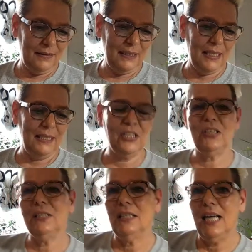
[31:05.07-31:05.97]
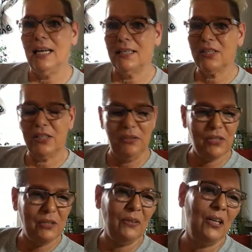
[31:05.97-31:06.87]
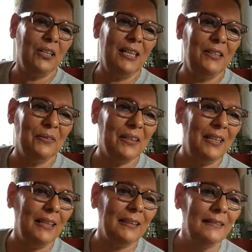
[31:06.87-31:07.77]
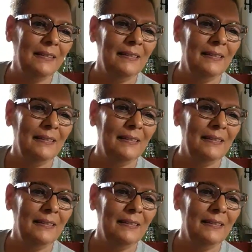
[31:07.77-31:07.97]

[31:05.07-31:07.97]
Yeah, this shouldn't last too, too long, I don't think.